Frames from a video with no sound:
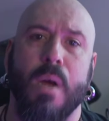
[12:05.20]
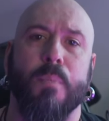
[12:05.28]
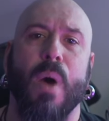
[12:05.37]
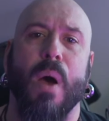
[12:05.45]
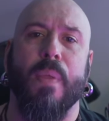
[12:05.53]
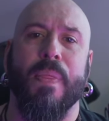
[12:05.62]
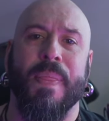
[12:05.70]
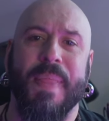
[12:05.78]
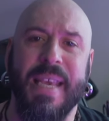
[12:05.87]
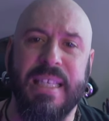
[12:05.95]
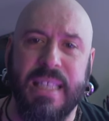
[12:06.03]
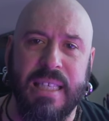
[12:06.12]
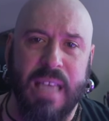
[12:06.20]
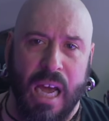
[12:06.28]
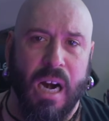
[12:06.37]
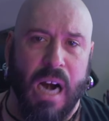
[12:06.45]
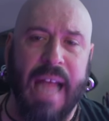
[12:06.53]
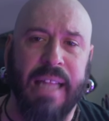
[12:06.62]
but this is
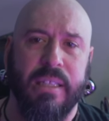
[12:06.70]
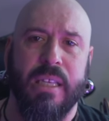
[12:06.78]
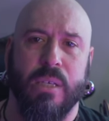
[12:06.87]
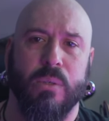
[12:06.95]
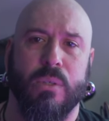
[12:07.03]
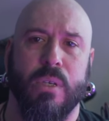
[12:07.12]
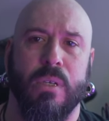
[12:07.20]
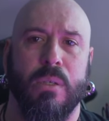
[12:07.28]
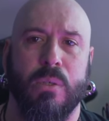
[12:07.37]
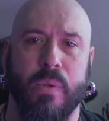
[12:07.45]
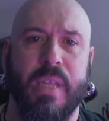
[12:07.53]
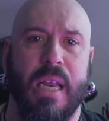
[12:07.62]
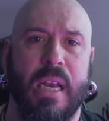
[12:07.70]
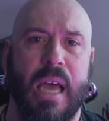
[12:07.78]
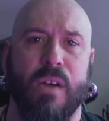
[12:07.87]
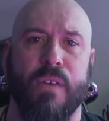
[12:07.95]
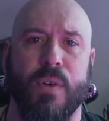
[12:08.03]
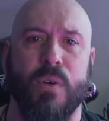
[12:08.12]
our antidote to the
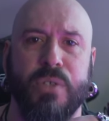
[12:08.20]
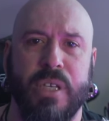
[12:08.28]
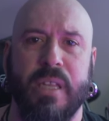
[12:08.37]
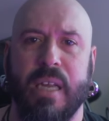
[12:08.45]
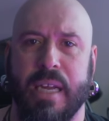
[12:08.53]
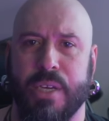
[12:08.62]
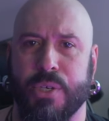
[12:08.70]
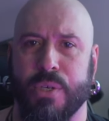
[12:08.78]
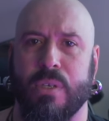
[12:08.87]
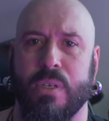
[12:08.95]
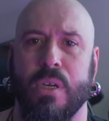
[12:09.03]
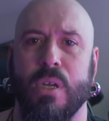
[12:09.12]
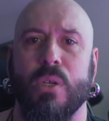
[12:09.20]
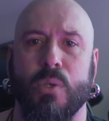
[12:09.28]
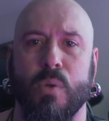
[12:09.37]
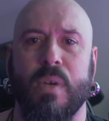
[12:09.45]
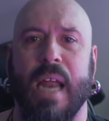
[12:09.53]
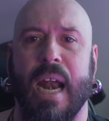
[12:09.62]
lack of consideration
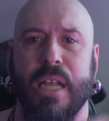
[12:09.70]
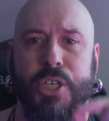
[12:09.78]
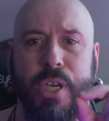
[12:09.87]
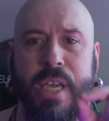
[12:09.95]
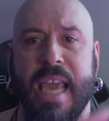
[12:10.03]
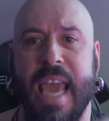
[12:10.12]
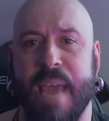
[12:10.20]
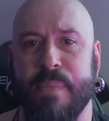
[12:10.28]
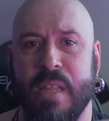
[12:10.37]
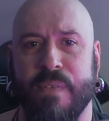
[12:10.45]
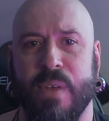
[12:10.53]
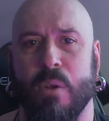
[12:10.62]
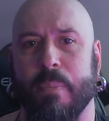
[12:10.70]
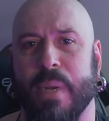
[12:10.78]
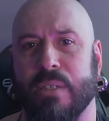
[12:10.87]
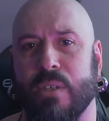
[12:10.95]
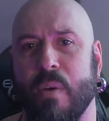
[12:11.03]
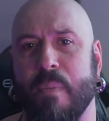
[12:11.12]
to large game
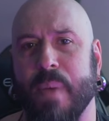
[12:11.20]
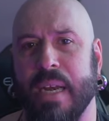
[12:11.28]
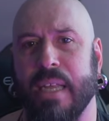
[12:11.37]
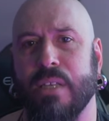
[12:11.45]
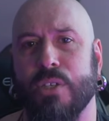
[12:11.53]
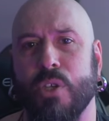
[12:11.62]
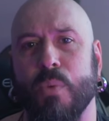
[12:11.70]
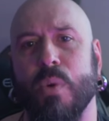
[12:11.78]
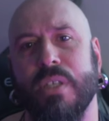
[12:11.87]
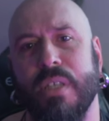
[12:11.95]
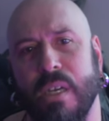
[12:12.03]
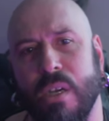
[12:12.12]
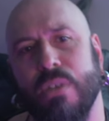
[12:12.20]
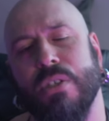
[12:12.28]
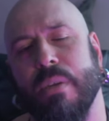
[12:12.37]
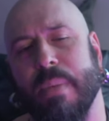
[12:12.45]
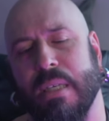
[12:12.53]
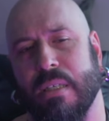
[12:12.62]
developers companies towards their
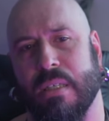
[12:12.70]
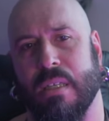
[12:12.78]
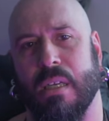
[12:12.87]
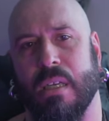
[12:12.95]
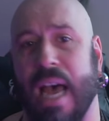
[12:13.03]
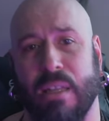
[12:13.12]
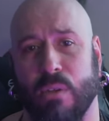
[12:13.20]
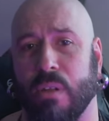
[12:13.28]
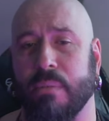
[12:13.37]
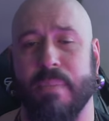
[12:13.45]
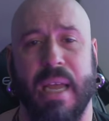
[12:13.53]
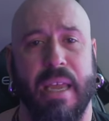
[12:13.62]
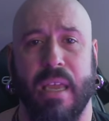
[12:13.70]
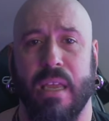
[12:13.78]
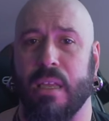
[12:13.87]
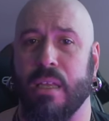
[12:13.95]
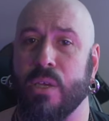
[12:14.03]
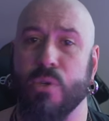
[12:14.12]
customers. I told my
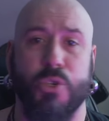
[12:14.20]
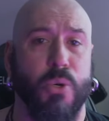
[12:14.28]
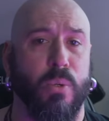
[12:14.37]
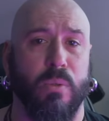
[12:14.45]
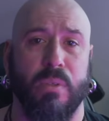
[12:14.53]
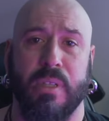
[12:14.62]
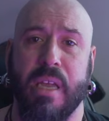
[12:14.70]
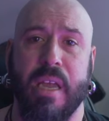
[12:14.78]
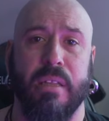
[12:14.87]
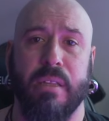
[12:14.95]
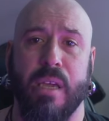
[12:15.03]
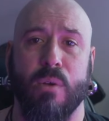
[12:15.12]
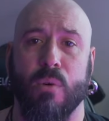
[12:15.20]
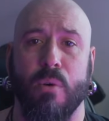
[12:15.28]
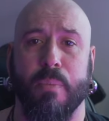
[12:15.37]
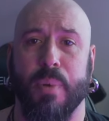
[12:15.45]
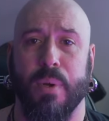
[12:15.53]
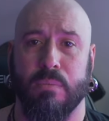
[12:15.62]
usual D&D
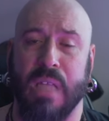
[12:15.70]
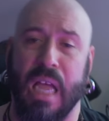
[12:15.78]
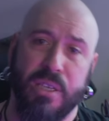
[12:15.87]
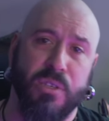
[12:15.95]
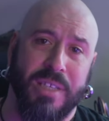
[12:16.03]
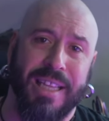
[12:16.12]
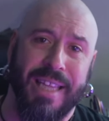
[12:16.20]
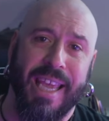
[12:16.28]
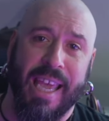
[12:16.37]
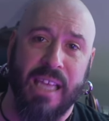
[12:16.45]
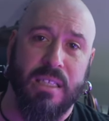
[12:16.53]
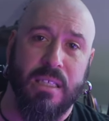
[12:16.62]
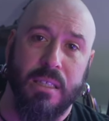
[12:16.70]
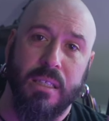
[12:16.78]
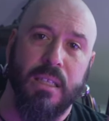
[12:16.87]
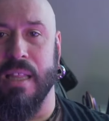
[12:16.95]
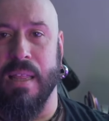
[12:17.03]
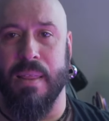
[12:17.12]
group, Dungeons and Dickheads,
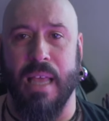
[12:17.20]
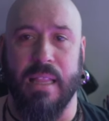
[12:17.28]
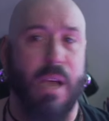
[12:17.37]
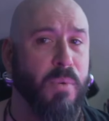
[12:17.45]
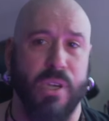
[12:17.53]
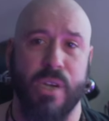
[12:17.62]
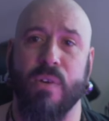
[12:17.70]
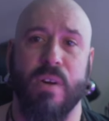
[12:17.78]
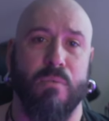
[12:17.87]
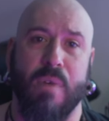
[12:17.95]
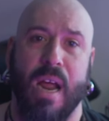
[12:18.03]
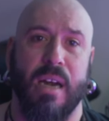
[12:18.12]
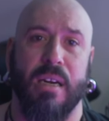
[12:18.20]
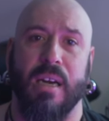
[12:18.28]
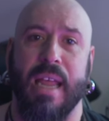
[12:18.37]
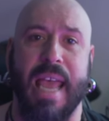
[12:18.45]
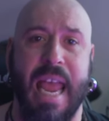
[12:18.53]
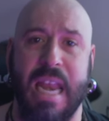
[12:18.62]
that I wasn't gonna run
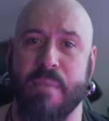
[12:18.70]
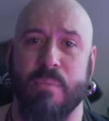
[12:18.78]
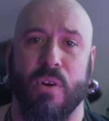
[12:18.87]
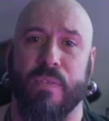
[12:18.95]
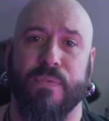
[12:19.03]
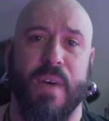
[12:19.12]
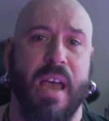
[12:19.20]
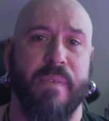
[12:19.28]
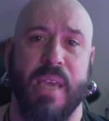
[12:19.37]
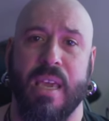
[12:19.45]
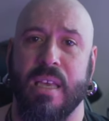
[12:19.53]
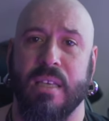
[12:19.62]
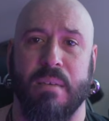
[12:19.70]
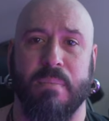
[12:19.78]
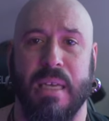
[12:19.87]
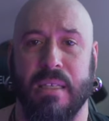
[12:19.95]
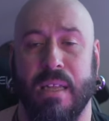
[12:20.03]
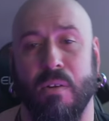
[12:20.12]
any more 5e as a
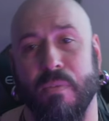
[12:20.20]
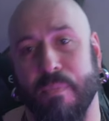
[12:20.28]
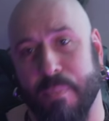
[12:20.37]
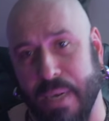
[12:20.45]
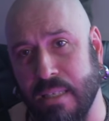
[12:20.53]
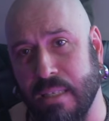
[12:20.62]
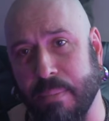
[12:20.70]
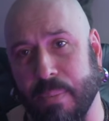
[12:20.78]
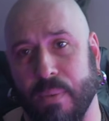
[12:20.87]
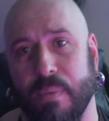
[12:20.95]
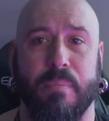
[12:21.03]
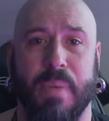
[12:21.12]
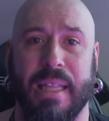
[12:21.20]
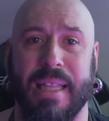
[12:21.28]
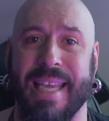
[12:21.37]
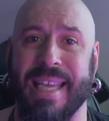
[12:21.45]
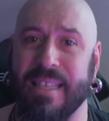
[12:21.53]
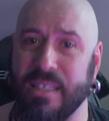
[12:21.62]
matter of principle, but
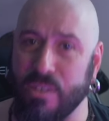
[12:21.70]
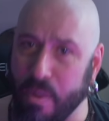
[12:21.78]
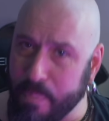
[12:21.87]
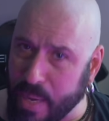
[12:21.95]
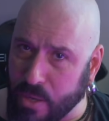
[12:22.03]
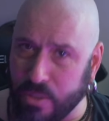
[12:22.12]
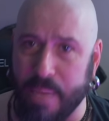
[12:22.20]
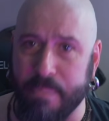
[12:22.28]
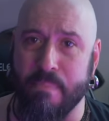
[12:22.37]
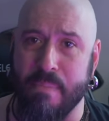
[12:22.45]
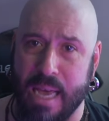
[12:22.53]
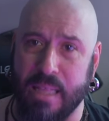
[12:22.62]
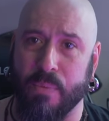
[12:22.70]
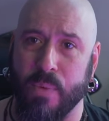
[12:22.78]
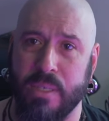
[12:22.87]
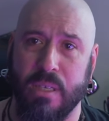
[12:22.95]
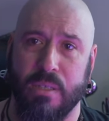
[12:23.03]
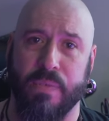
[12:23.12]
it is not because I'm mad at
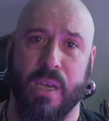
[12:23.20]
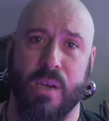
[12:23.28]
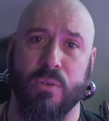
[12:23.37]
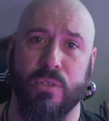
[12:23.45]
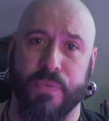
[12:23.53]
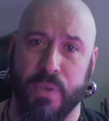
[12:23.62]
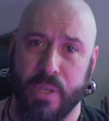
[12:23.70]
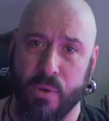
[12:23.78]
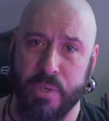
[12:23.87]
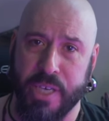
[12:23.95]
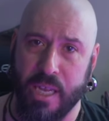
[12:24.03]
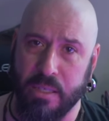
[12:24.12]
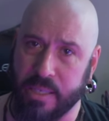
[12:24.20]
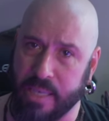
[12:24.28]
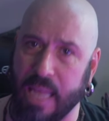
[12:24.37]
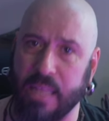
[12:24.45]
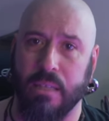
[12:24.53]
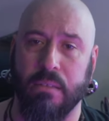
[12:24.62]
Wizards of the Coast for the OGL
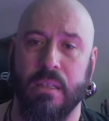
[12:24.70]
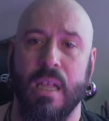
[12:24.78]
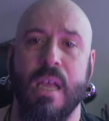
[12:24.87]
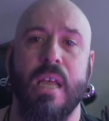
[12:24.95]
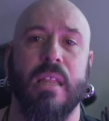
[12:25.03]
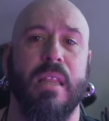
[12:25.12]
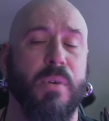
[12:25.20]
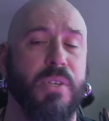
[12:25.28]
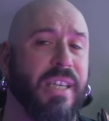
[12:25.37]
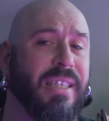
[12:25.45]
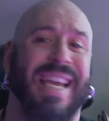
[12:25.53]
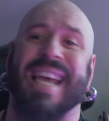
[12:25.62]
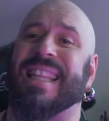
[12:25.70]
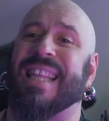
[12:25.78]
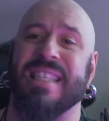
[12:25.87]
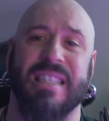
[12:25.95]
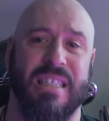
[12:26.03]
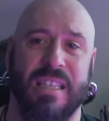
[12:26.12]
scandal. That was just a
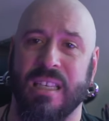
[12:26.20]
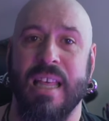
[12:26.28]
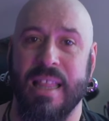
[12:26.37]
catalyst.